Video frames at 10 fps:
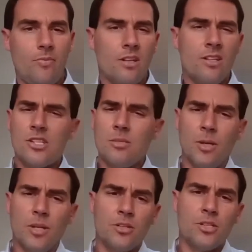There's some
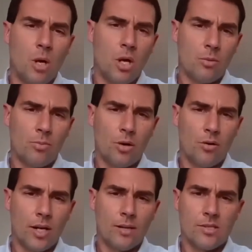other smaller
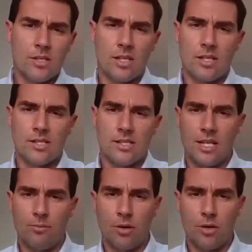programs,
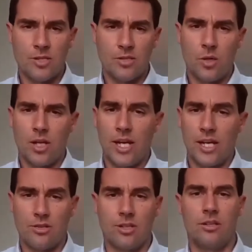state programs as well. I
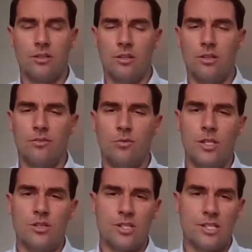actually learned of
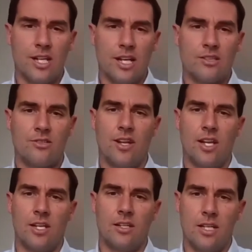one just
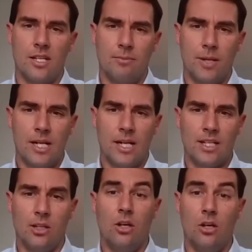yesterday done by
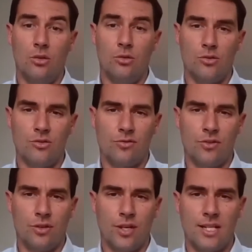Lowe's
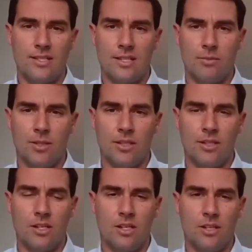for $18 million.
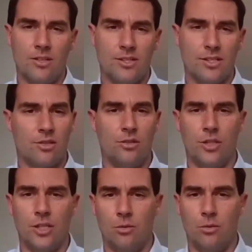It's
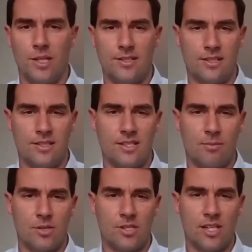only open until
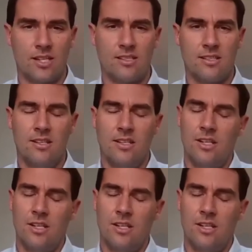December 6th.